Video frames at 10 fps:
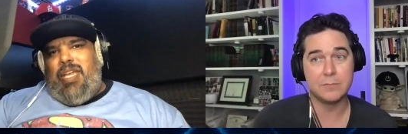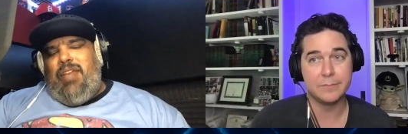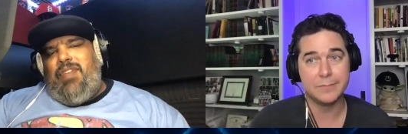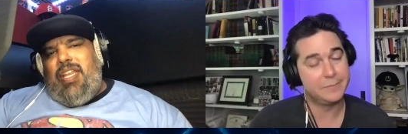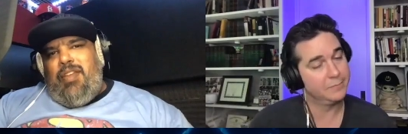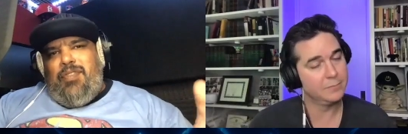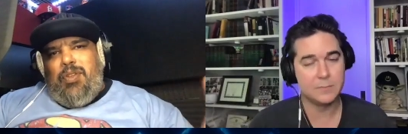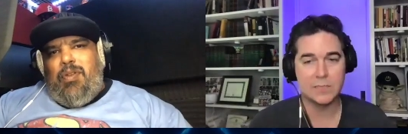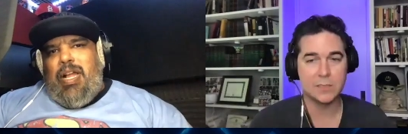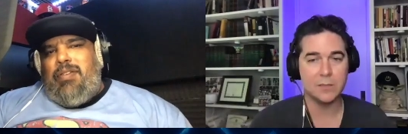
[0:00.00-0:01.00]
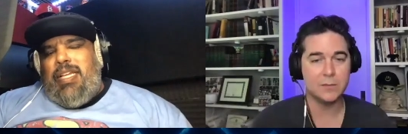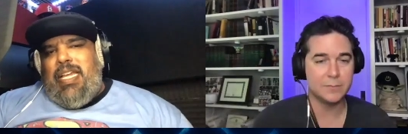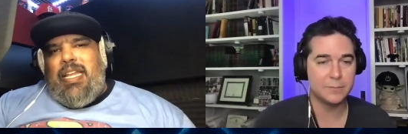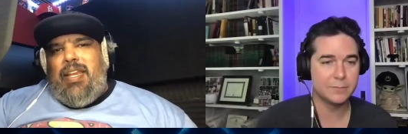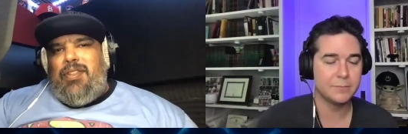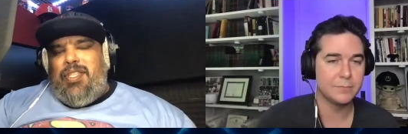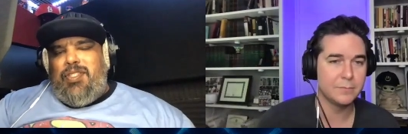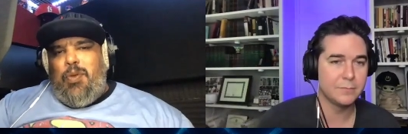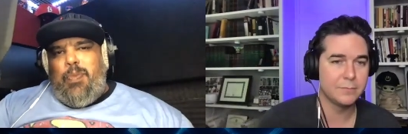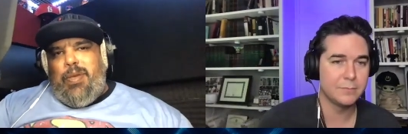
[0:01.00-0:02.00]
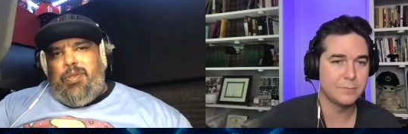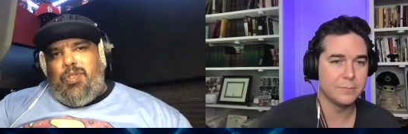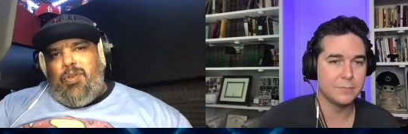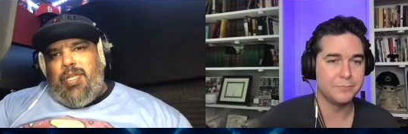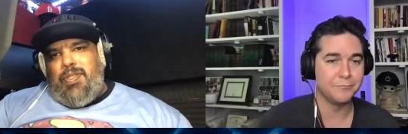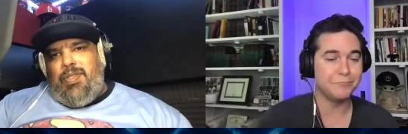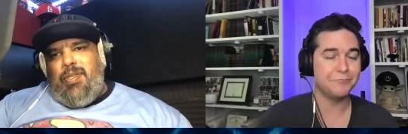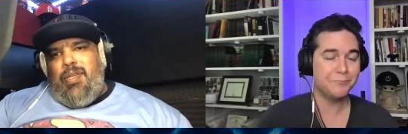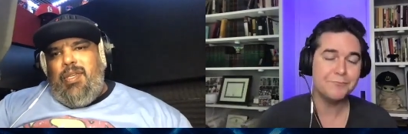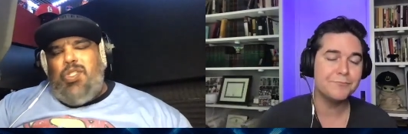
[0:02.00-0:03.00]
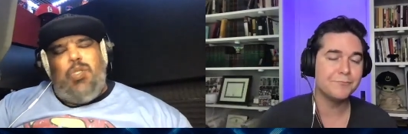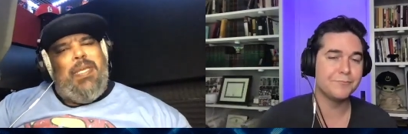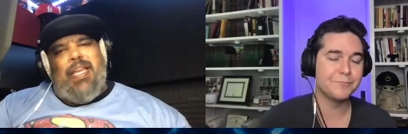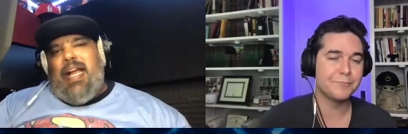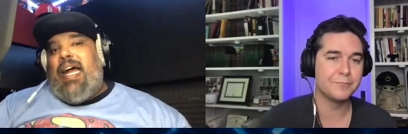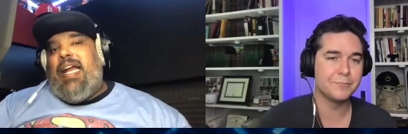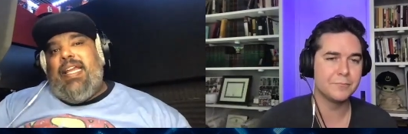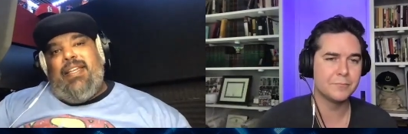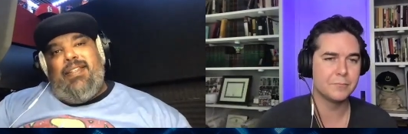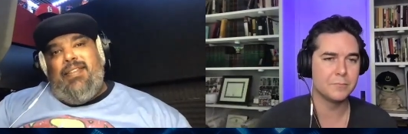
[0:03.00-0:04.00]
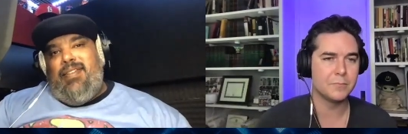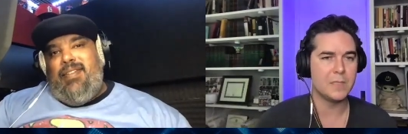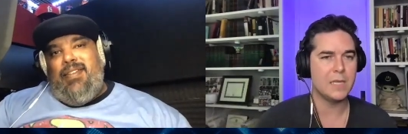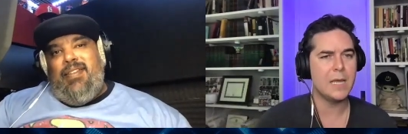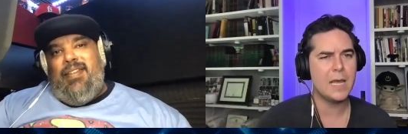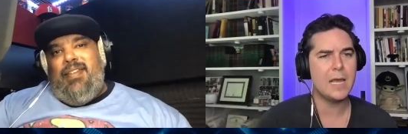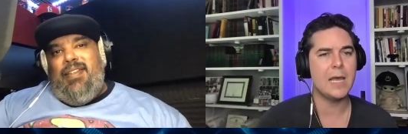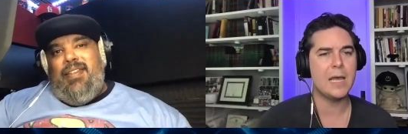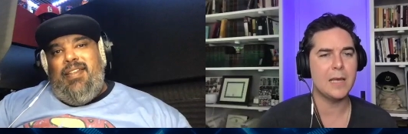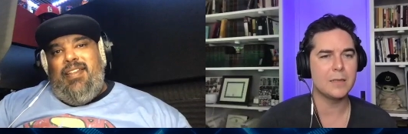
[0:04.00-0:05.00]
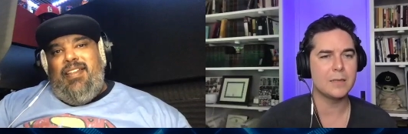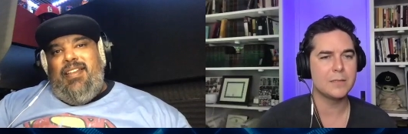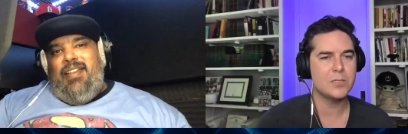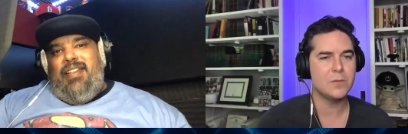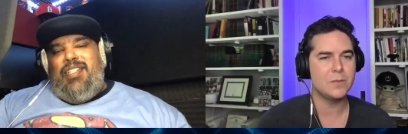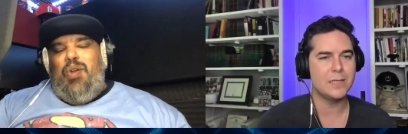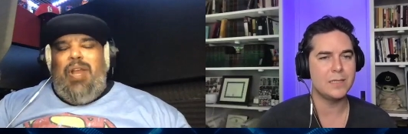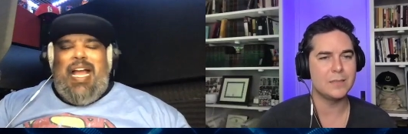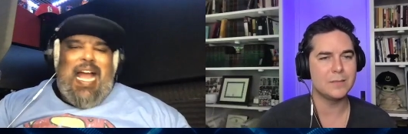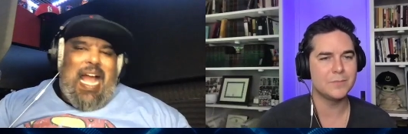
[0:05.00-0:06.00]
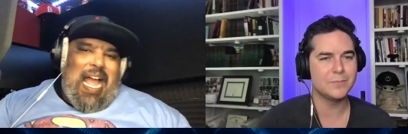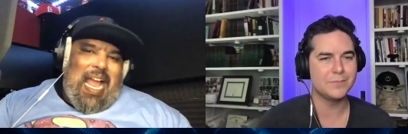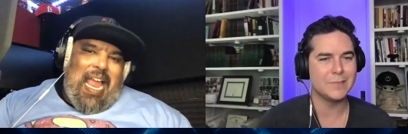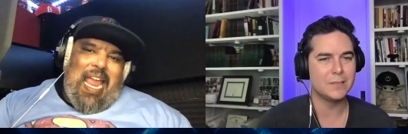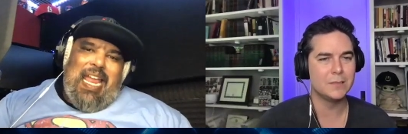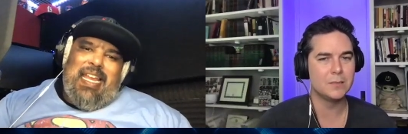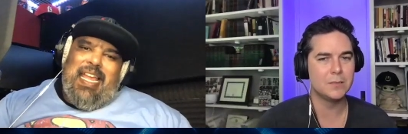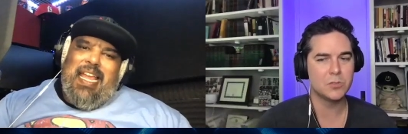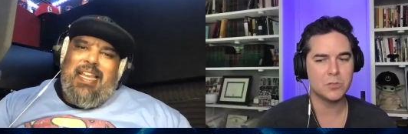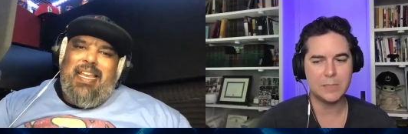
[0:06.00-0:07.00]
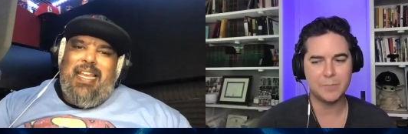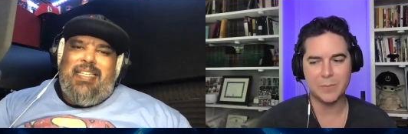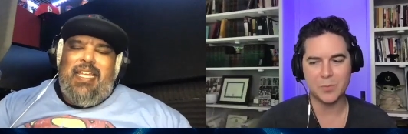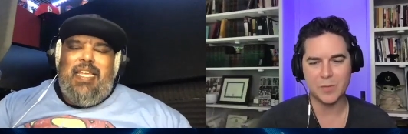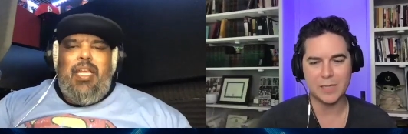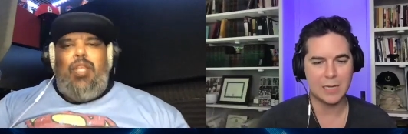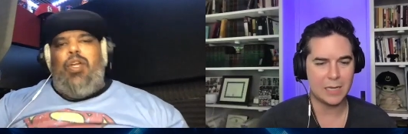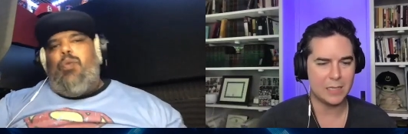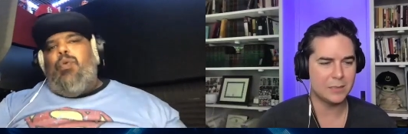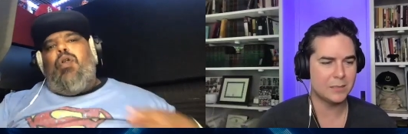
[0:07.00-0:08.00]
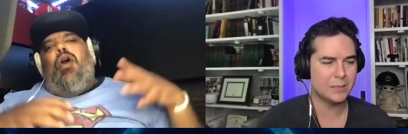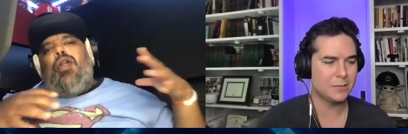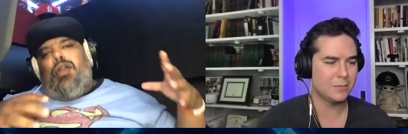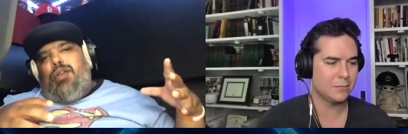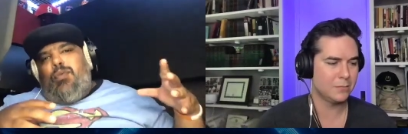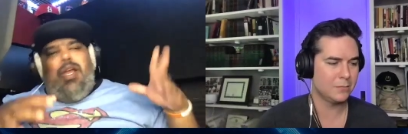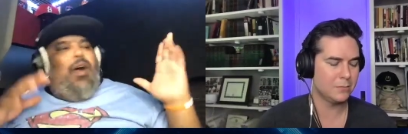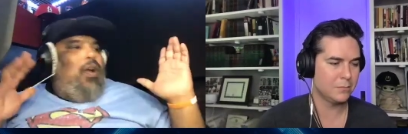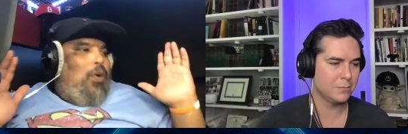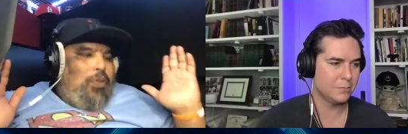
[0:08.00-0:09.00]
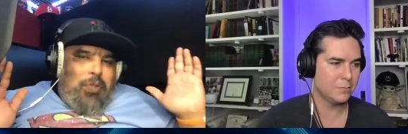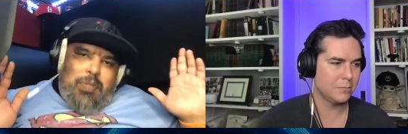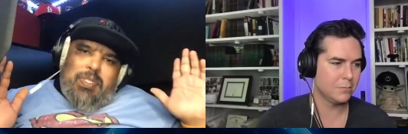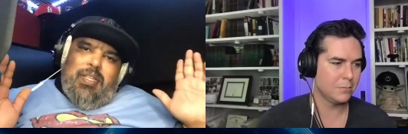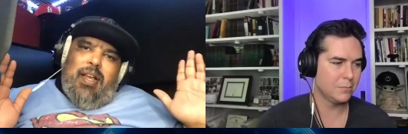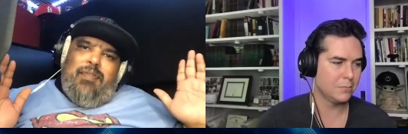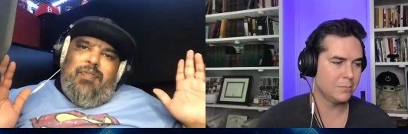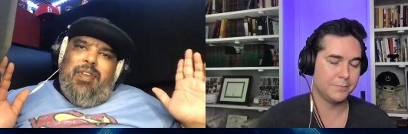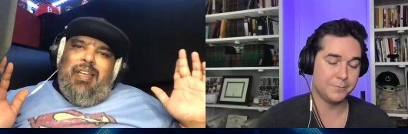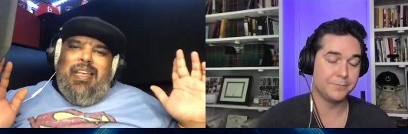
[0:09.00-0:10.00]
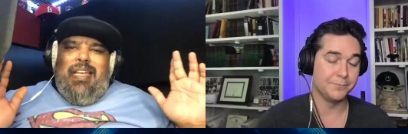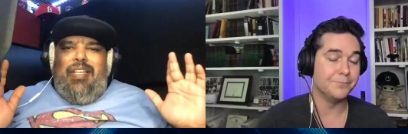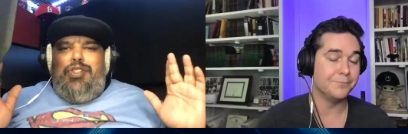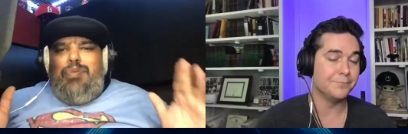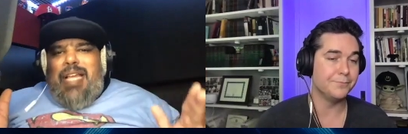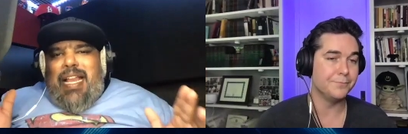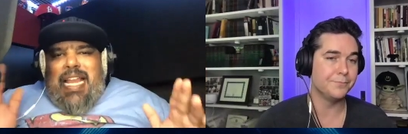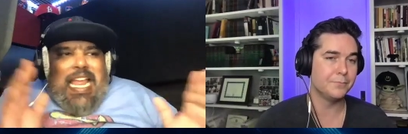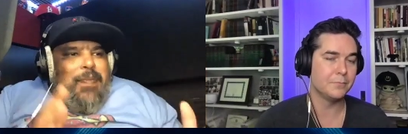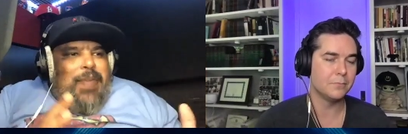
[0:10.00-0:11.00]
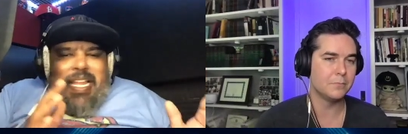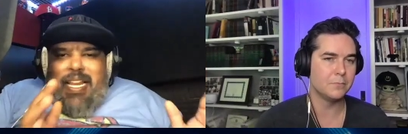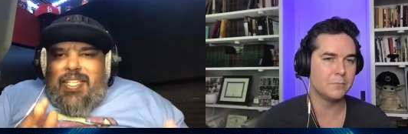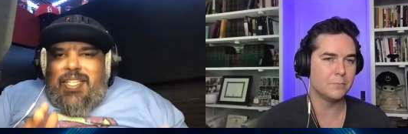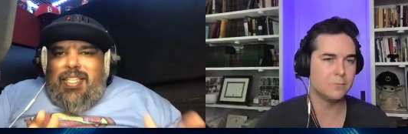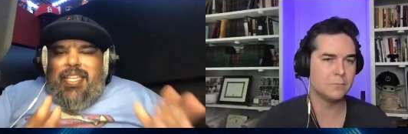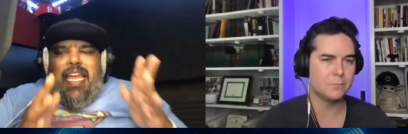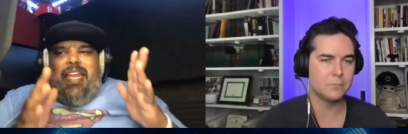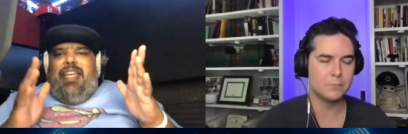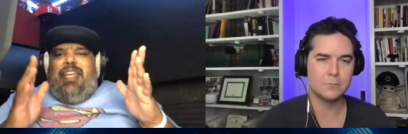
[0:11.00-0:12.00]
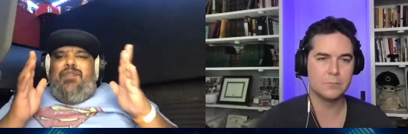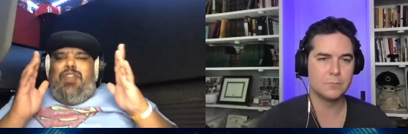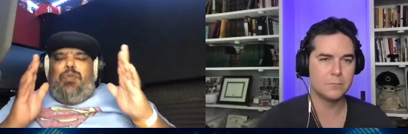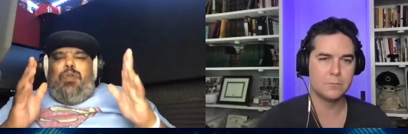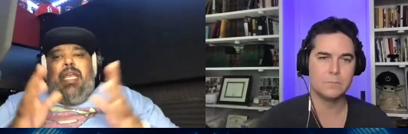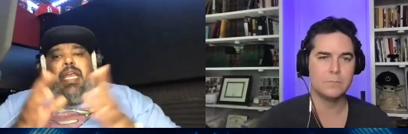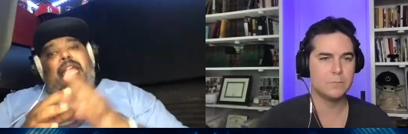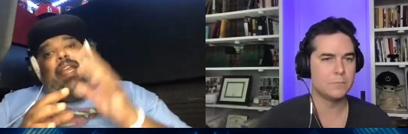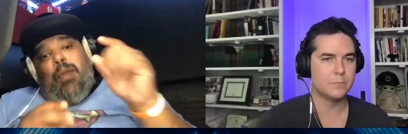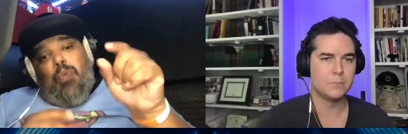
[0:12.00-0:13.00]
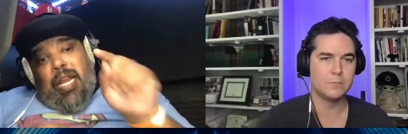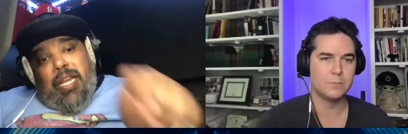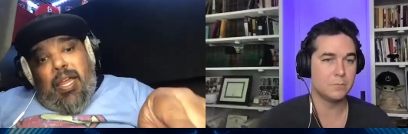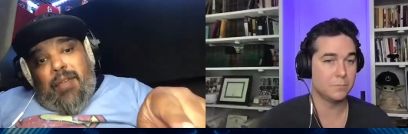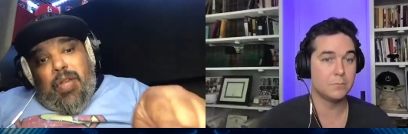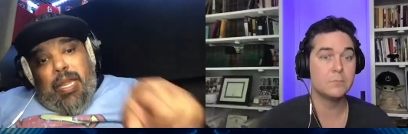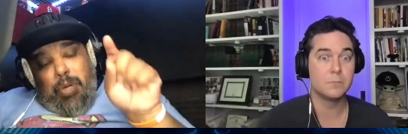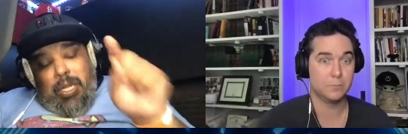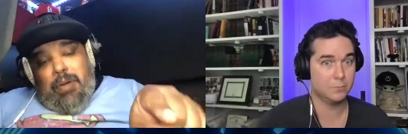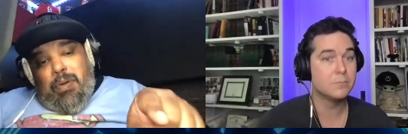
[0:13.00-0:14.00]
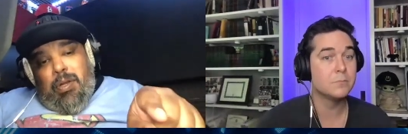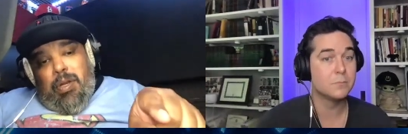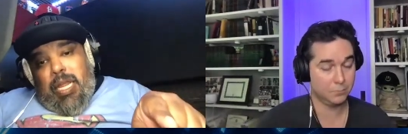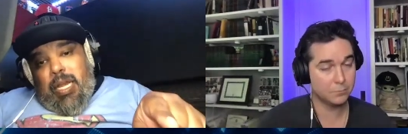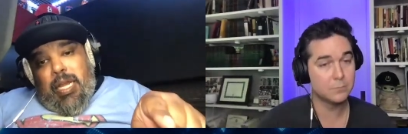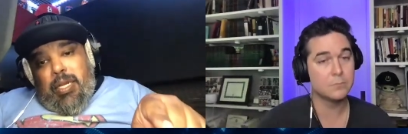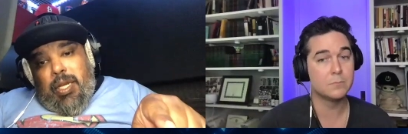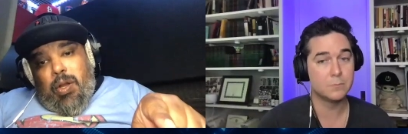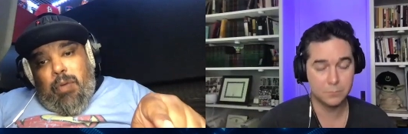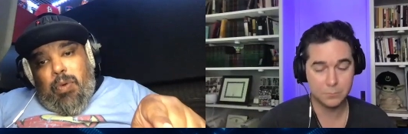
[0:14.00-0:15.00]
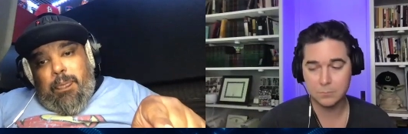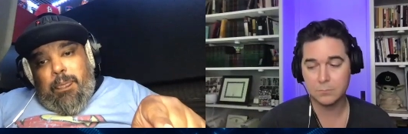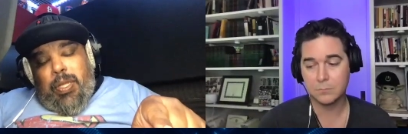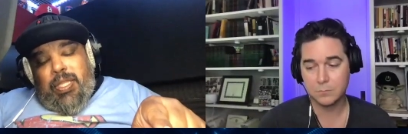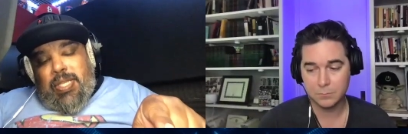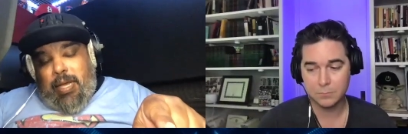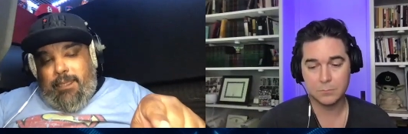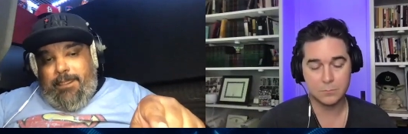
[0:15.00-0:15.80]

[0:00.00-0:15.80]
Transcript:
Speaker 1: If any of you are out oh. getting out on these Omegle streets, mm-hmm. just be kind. Yeah. Show Don't love. hide and and take look, we're all hurting. We all go through some stuff. Mm. Do mm-hmm. not aim it innocently at an individual. And and what I love, and we and and and you know, I want to point this out